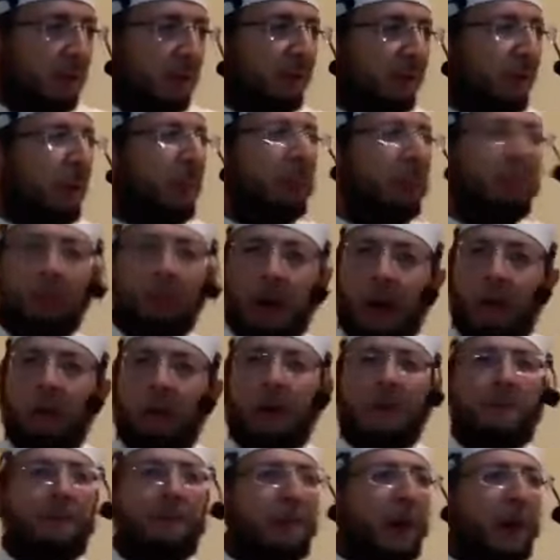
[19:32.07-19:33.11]
from
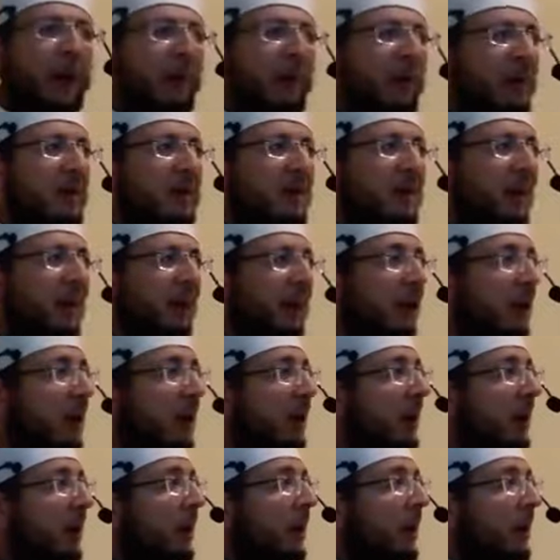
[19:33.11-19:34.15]
our brothers here
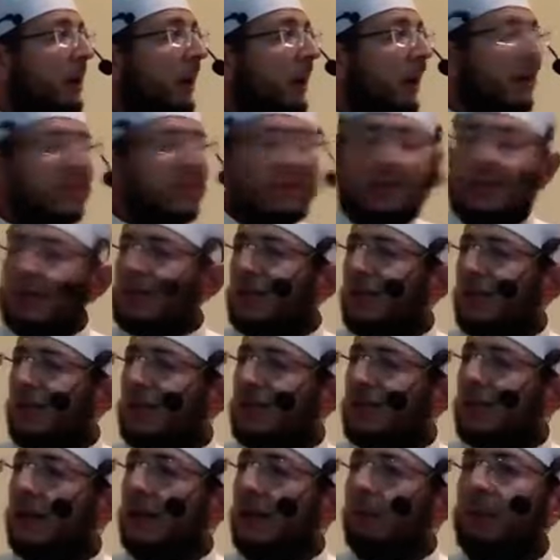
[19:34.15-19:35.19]
and
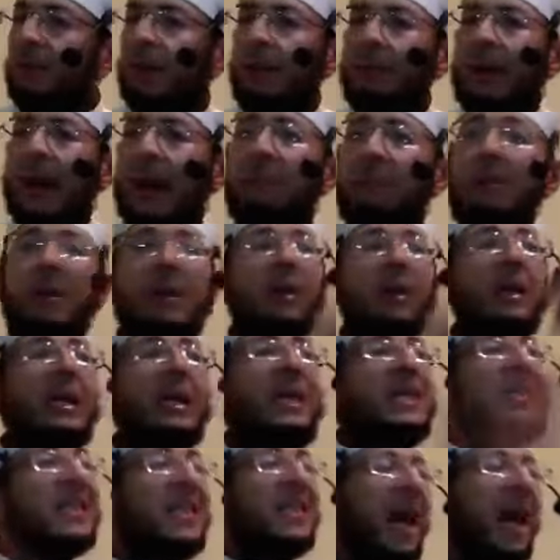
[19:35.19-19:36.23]
sisters, Imam,
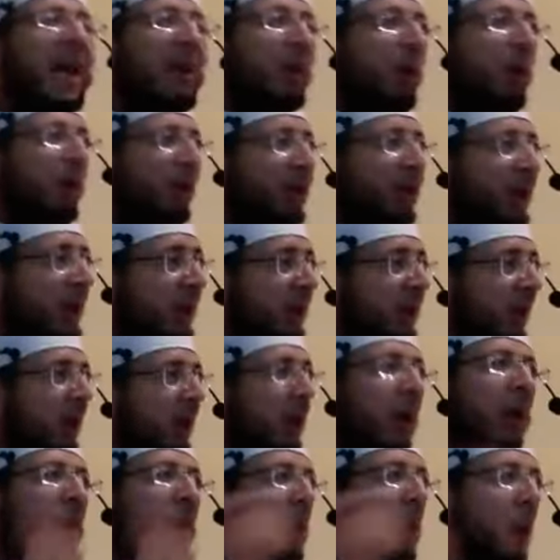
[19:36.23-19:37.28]
is that
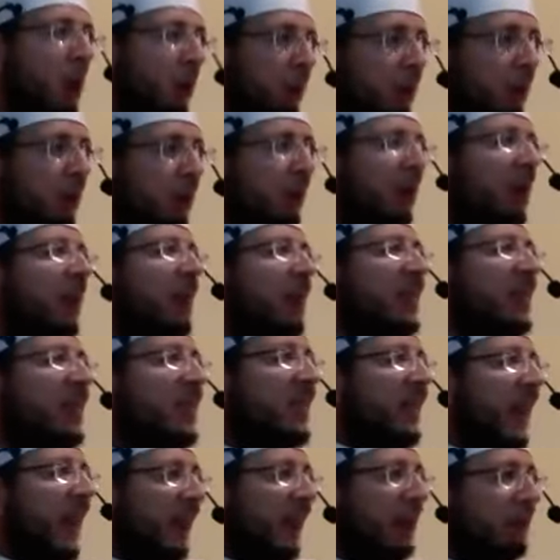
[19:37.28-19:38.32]
authentic? No.
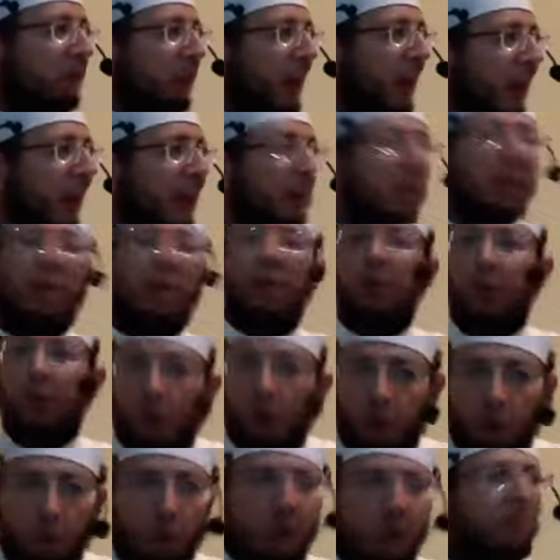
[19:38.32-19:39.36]
Is that right?
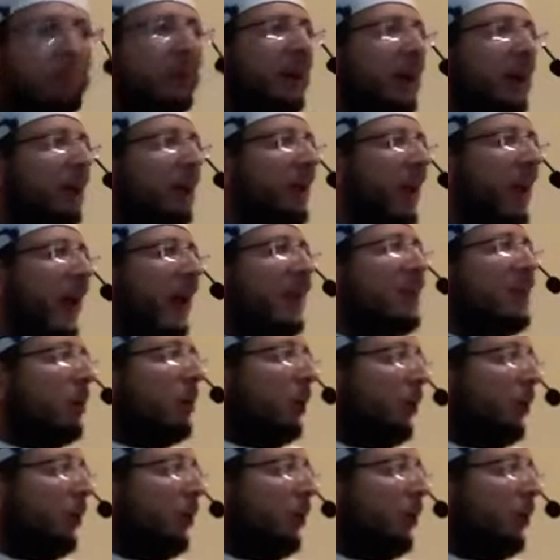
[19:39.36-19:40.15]
No. Is that